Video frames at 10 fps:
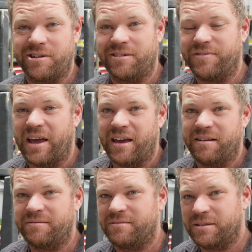of the
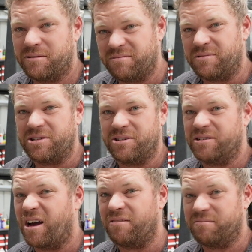van, which I
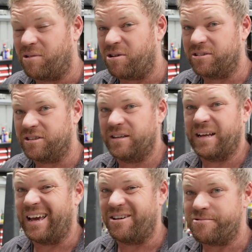don't want
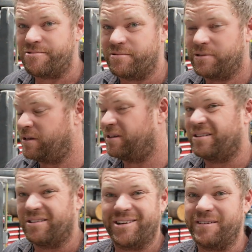at all,
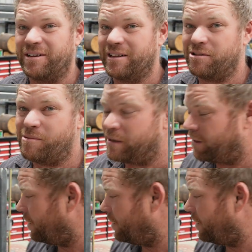not even a little bit.